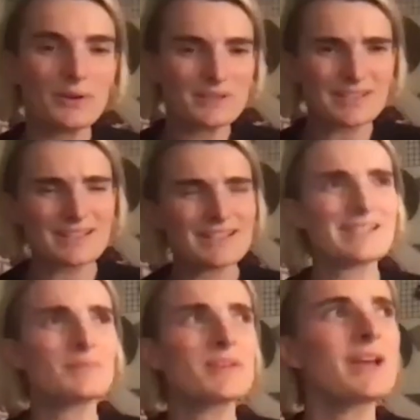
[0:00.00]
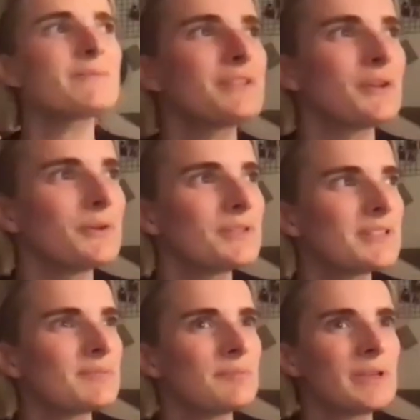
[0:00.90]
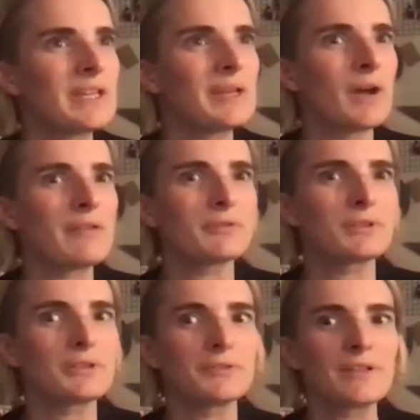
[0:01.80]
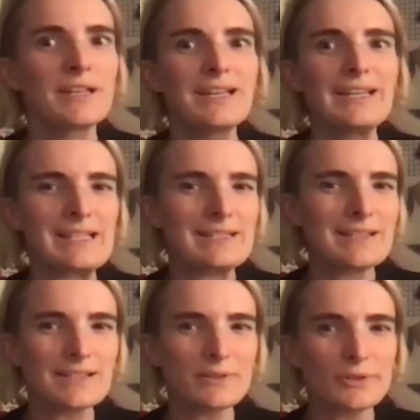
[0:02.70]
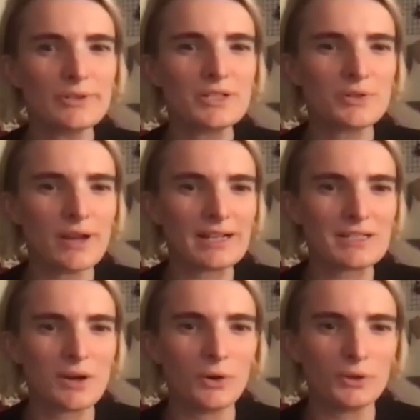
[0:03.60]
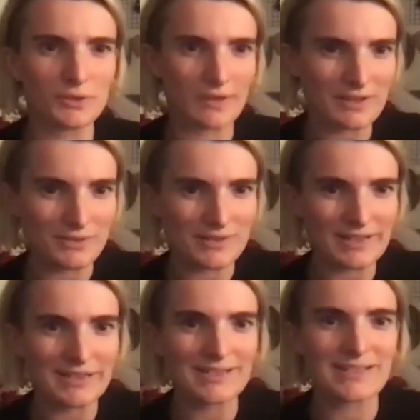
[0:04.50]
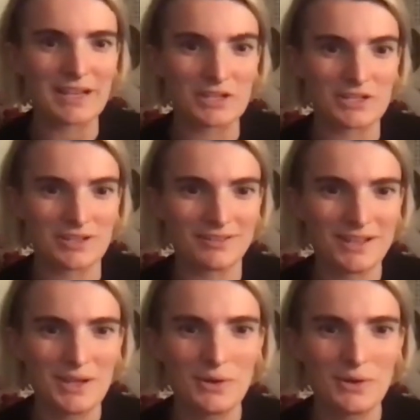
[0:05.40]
was going to, sometimes, you know, just being mindful of, is this going to attract a whole lot of, as you said, dissension?